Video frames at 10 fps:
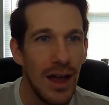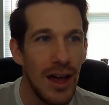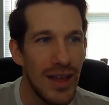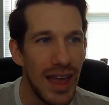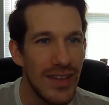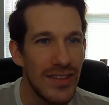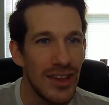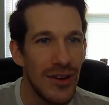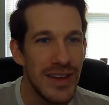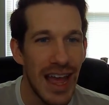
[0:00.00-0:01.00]
Okay,
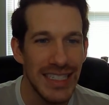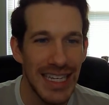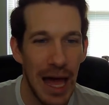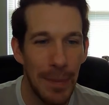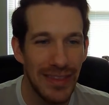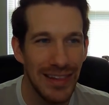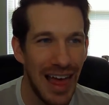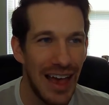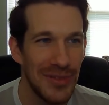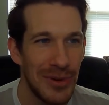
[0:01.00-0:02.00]
so next up, and the
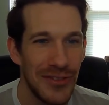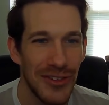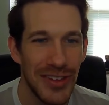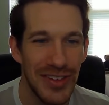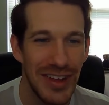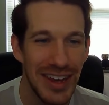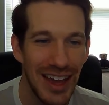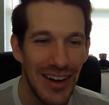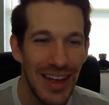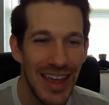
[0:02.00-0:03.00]
last one for this
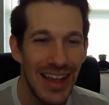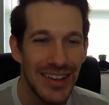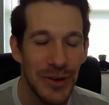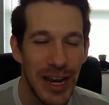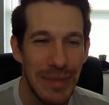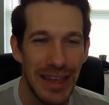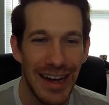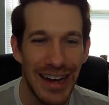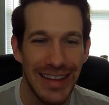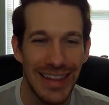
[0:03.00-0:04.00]
video, is going to be
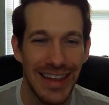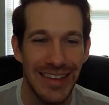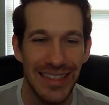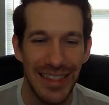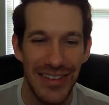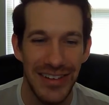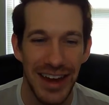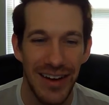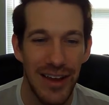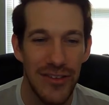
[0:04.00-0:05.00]
Hunley's
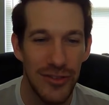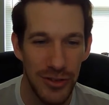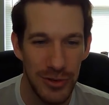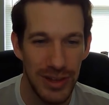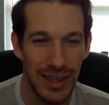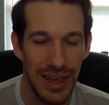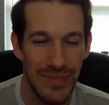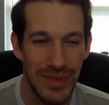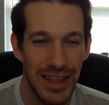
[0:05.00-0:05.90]
legendary Julia.